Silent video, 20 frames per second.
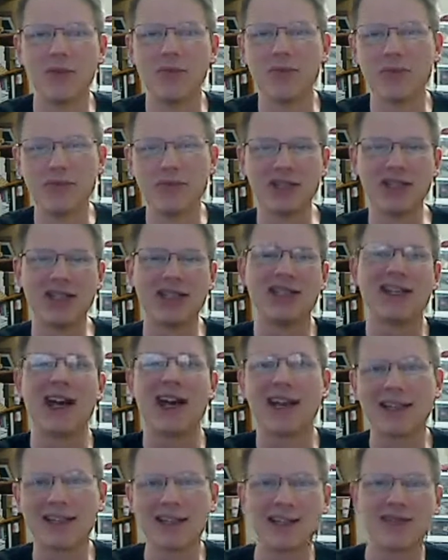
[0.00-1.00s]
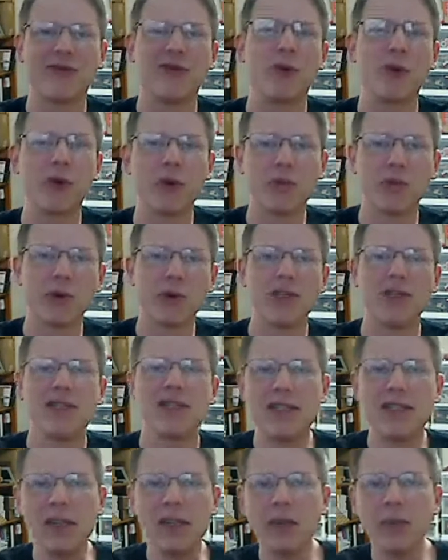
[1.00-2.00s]
stacked 4 boards
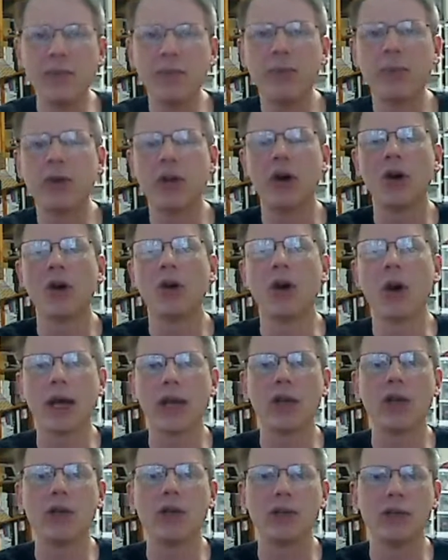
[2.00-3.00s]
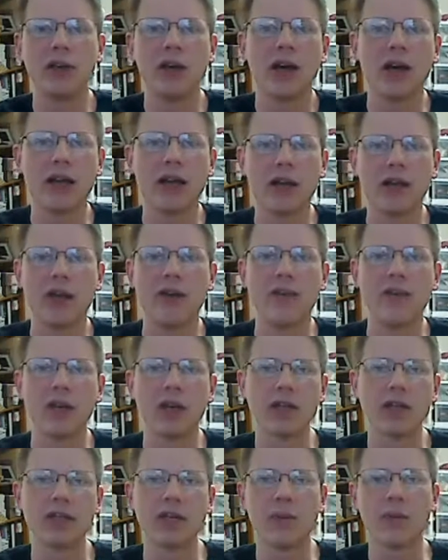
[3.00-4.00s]
deep, I could have
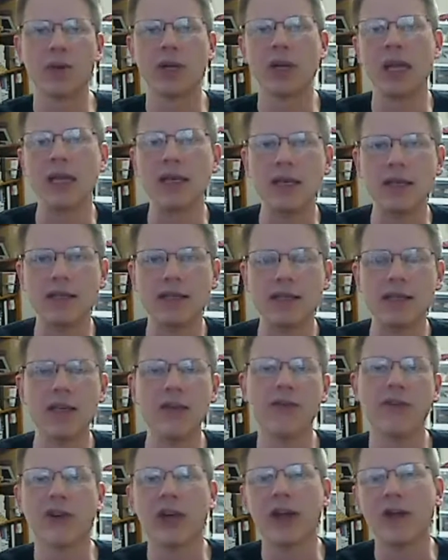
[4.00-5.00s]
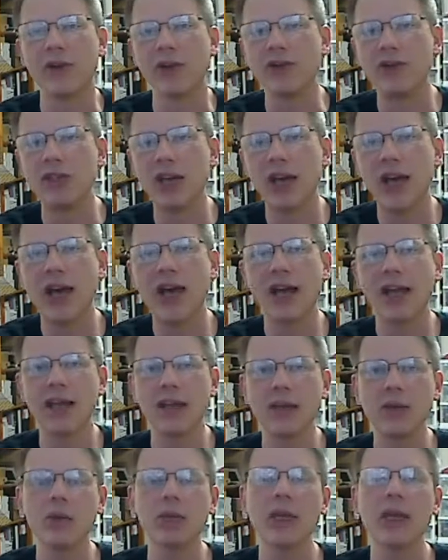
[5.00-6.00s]
a separate ADC for every jack,
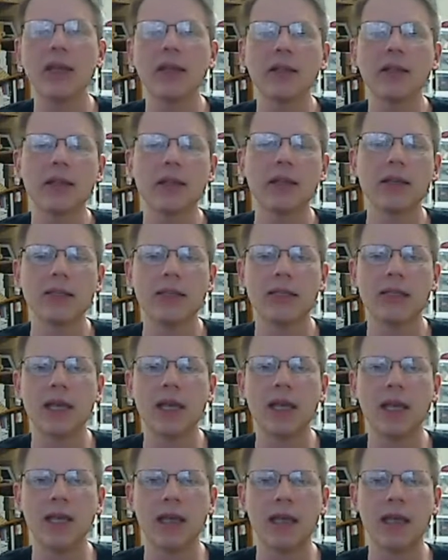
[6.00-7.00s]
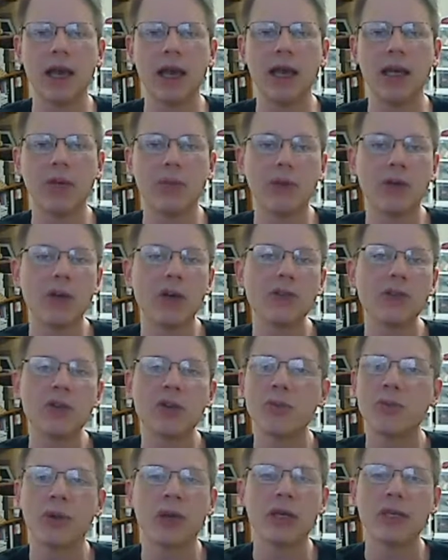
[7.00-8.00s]
and it would get a little insane, and it would
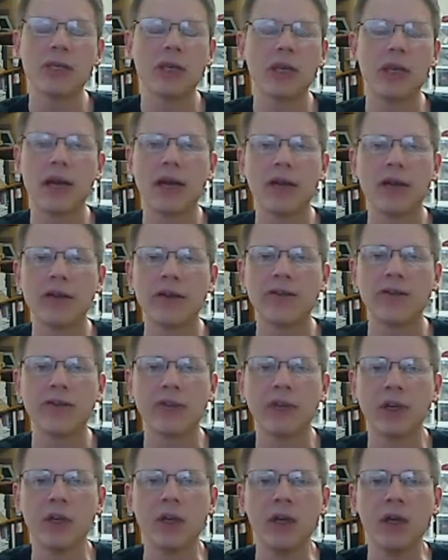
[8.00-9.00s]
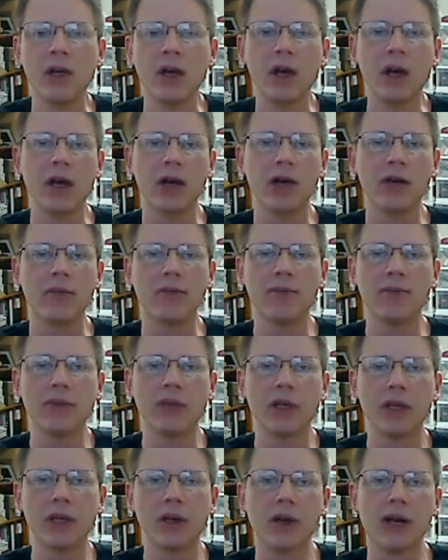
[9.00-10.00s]
also price it out of
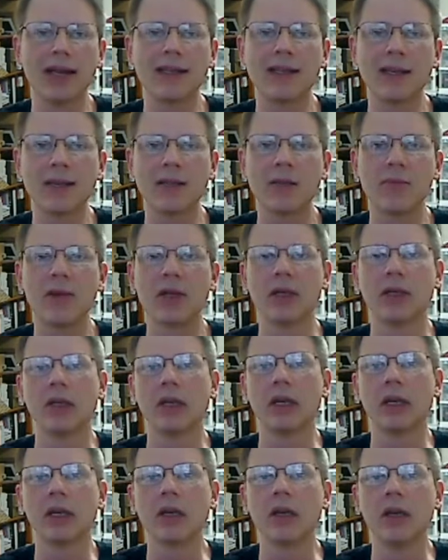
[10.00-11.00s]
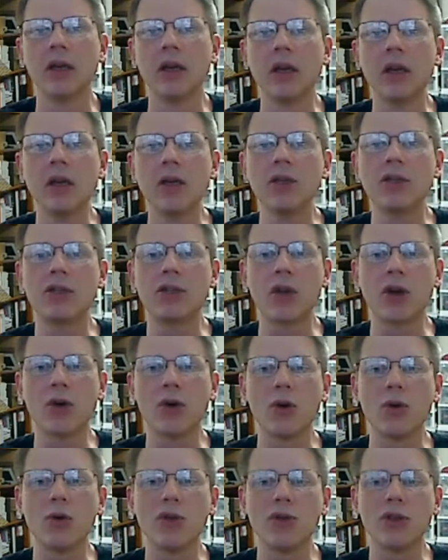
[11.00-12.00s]
accessibility.
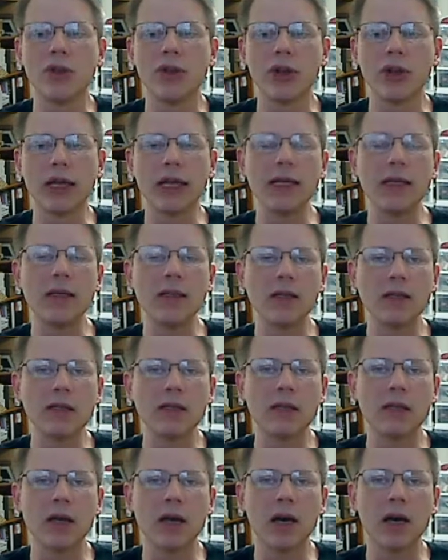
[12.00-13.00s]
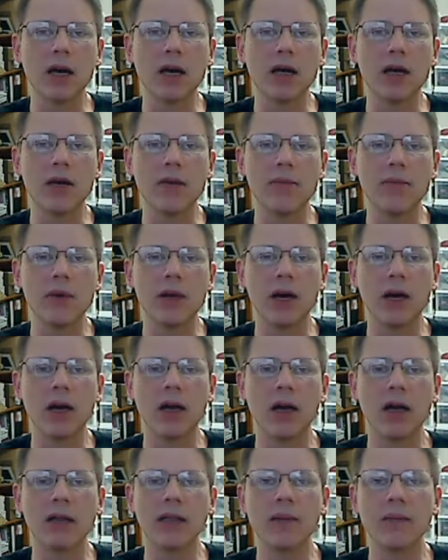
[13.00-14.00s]
So there is a
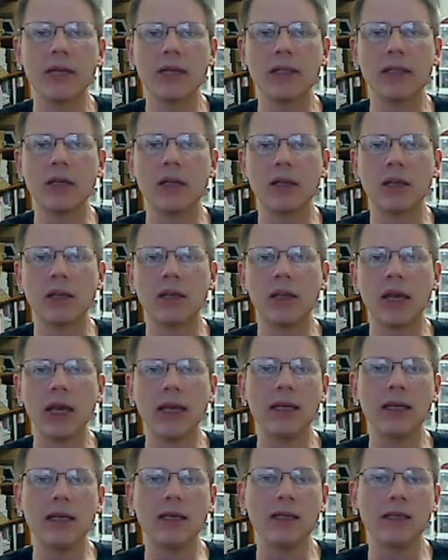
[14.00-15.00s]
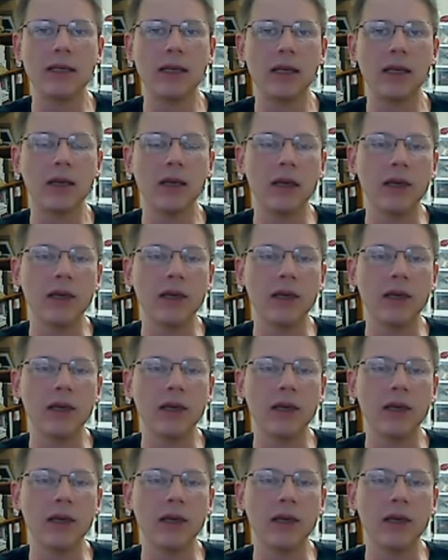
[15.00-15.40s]
limit to the ADC.